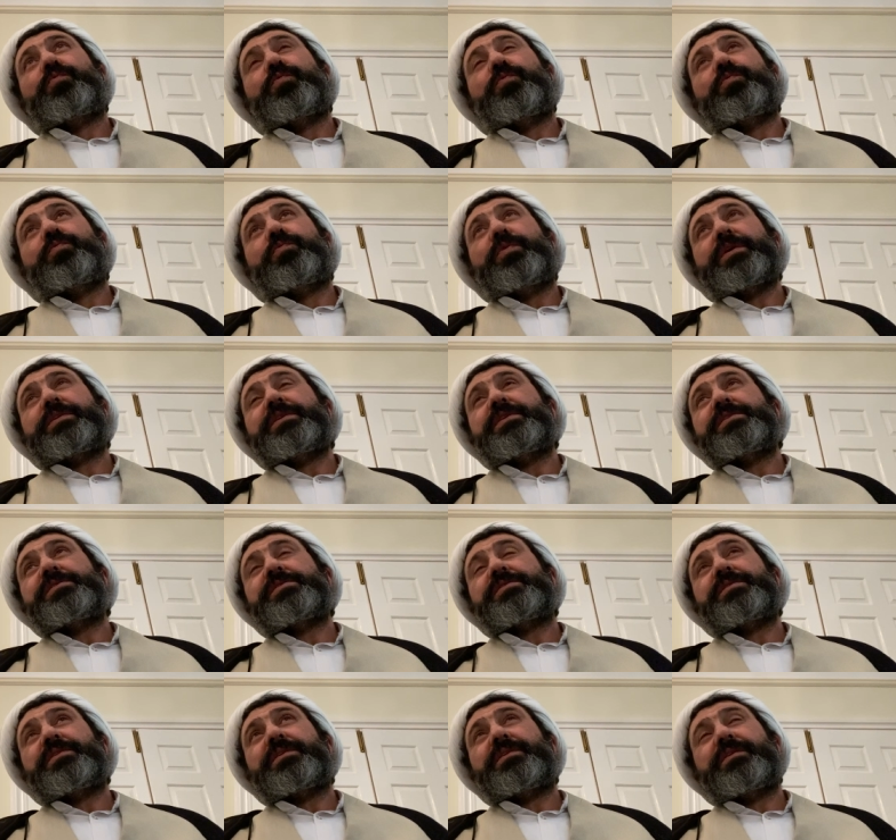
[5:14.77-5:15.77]
What
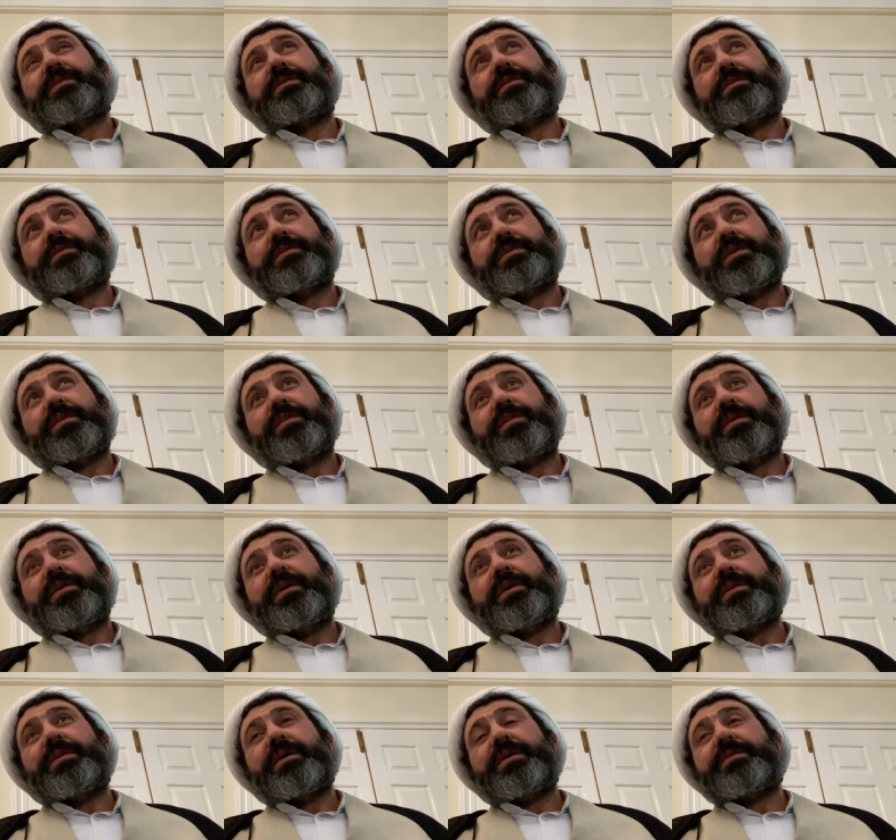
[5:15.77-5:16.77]
is the
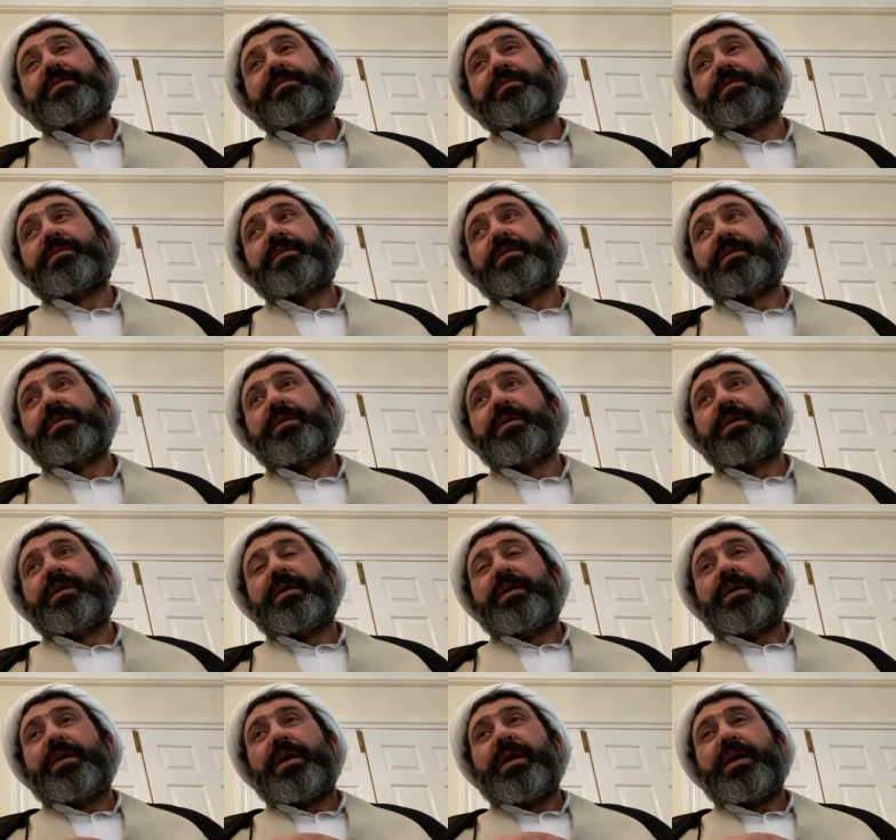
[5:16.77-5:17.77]
thing that
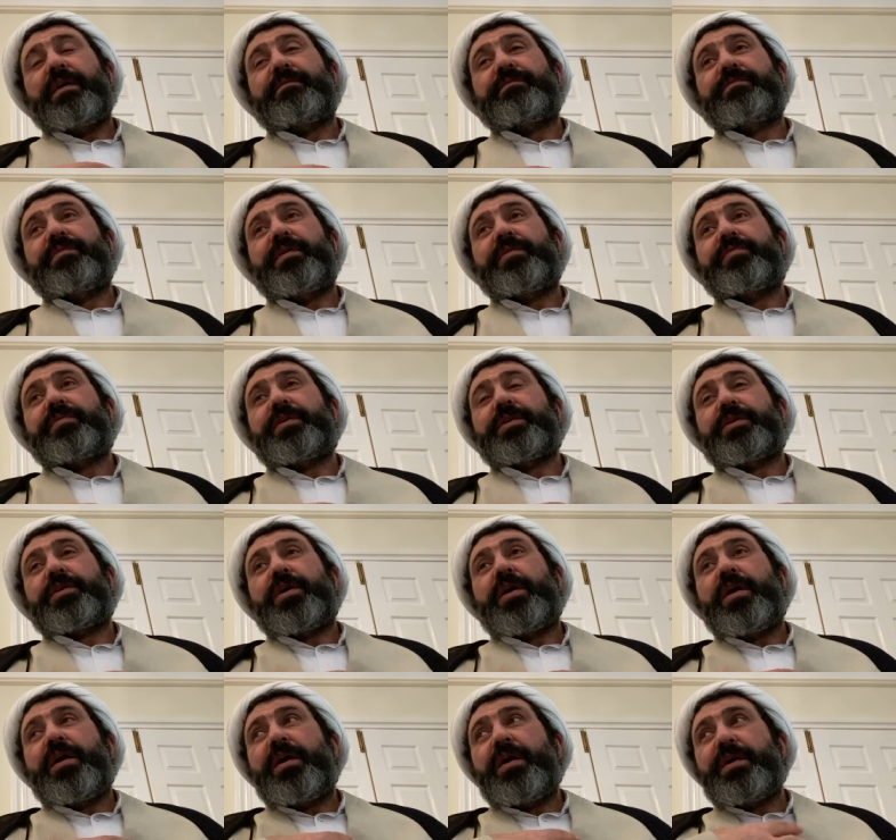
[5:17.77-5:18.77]
a very
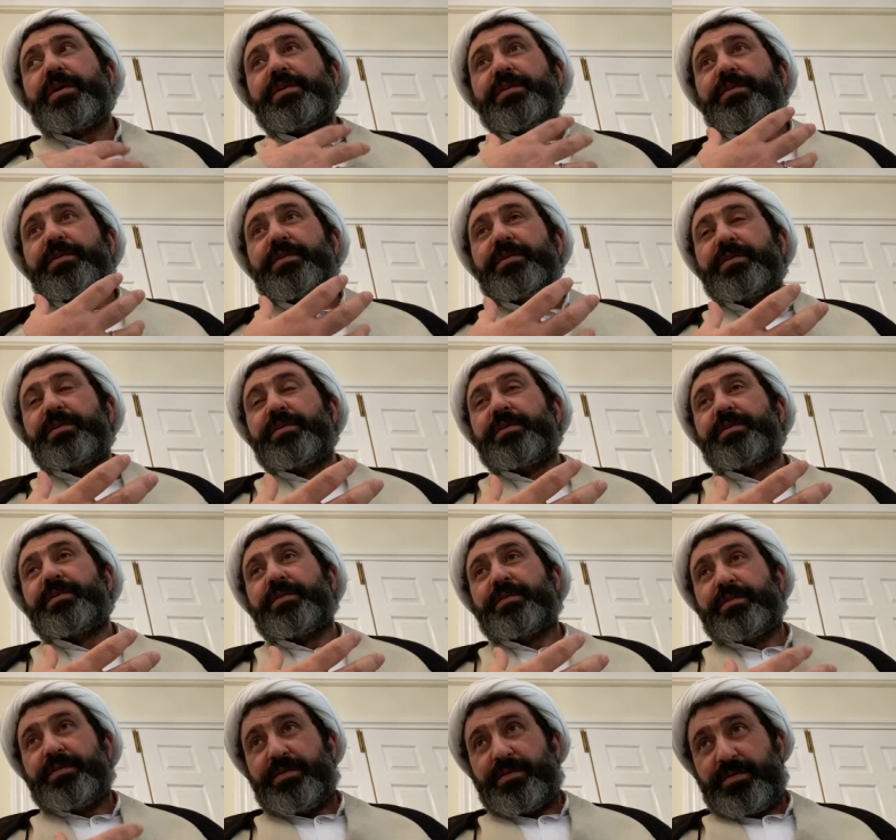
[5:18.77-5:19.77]
kind
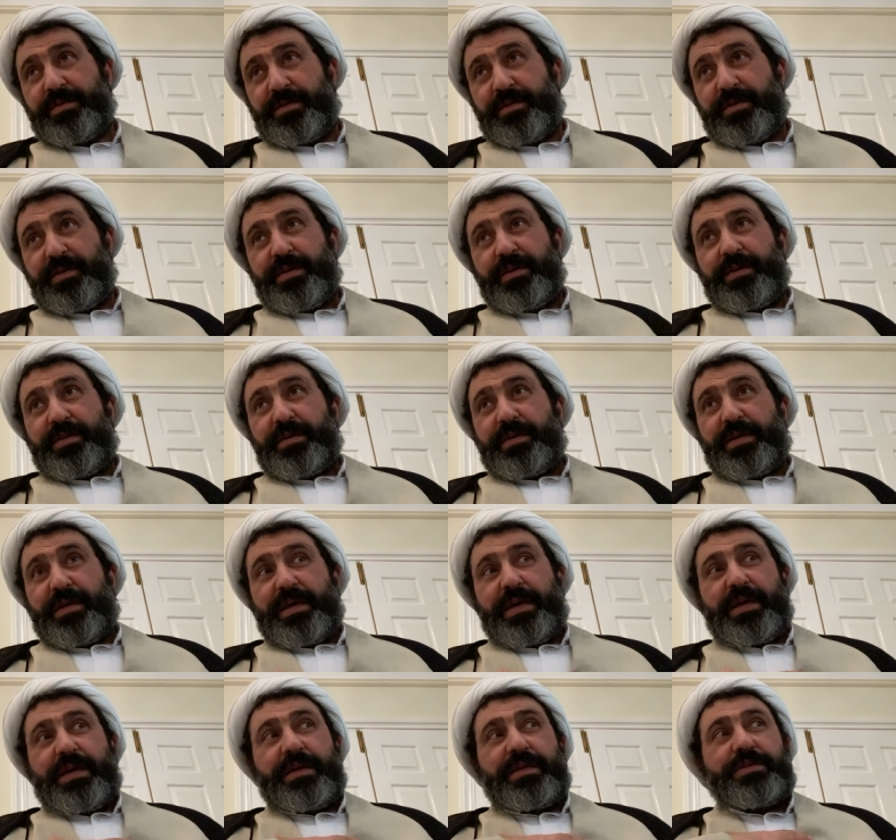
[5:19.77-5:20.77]

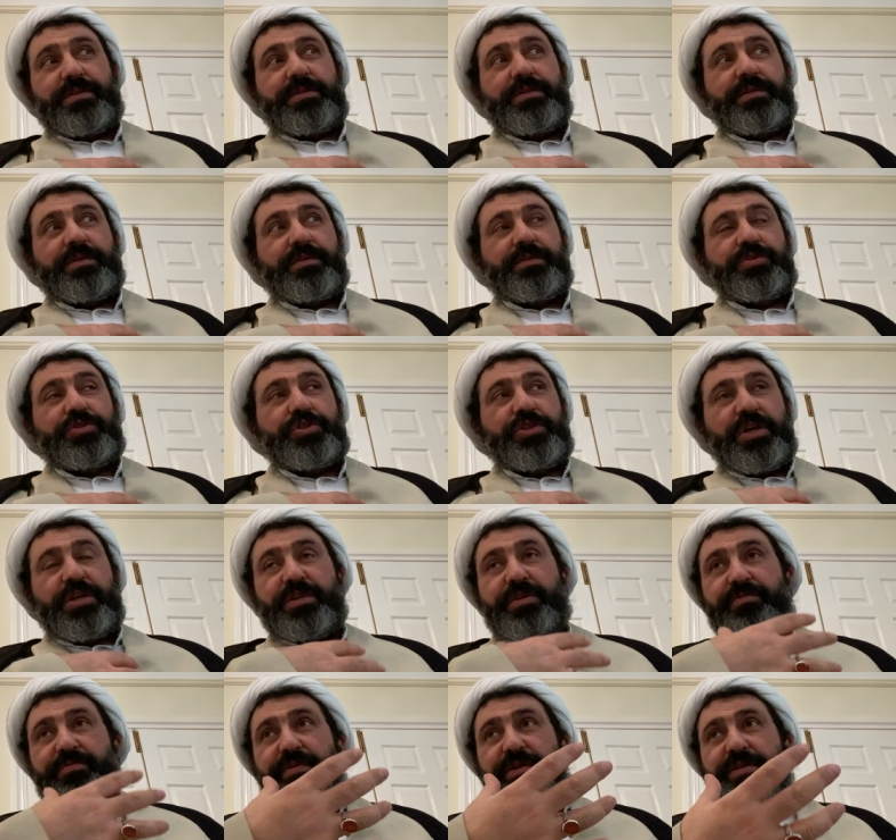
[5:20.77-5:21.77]
and
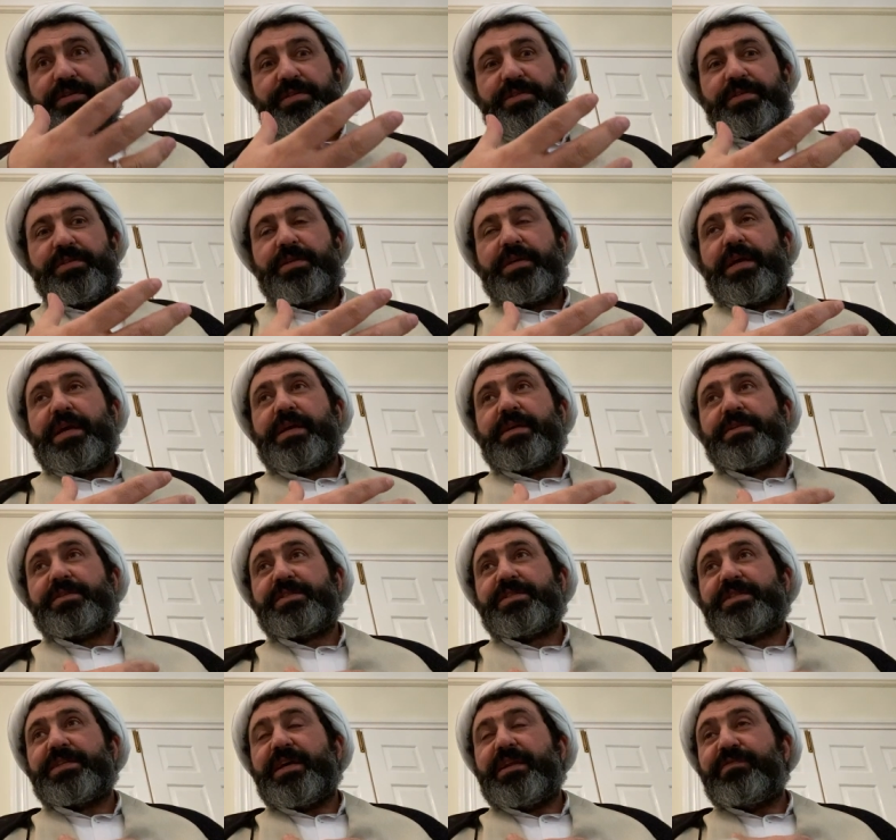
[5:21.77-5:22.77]
generous and
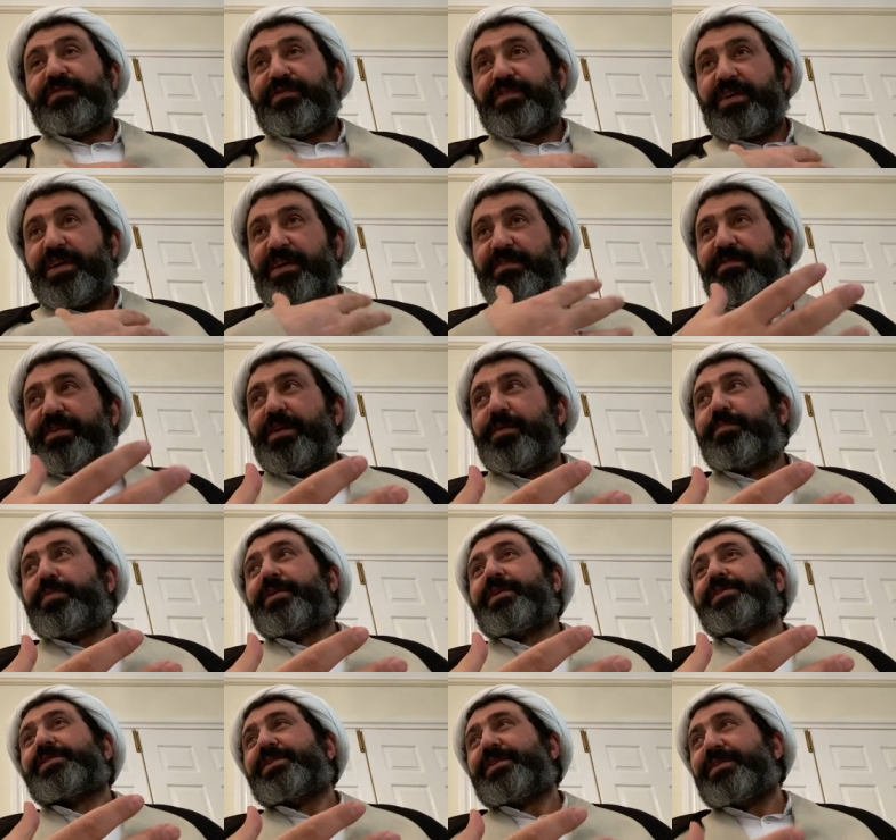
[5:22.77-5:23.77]
self-giving
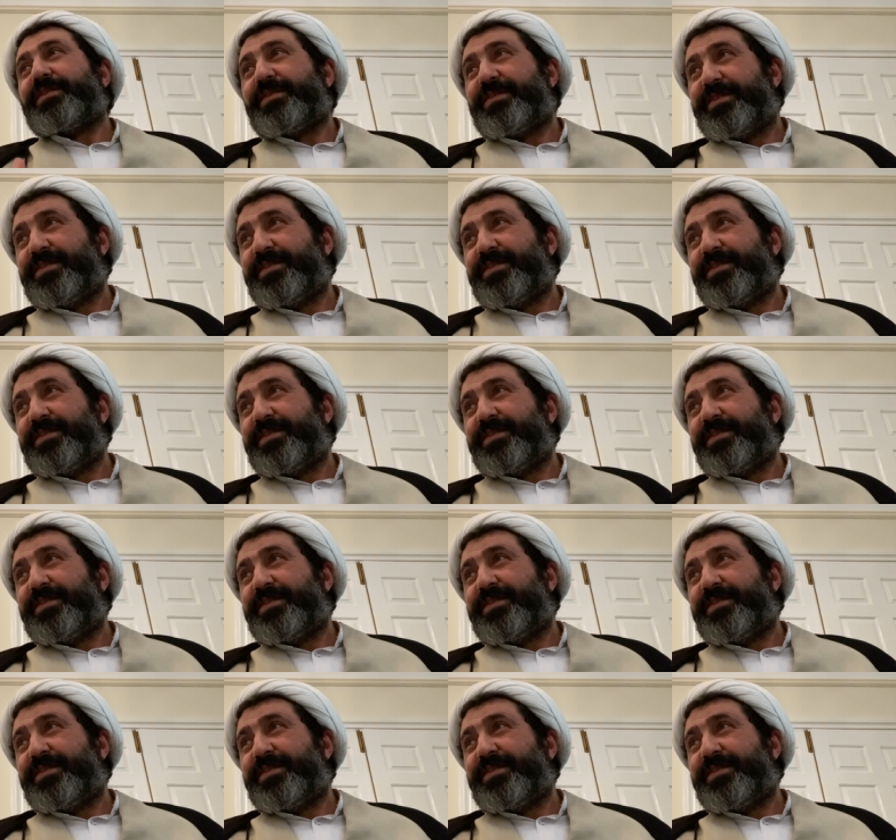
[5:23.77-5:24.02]
person?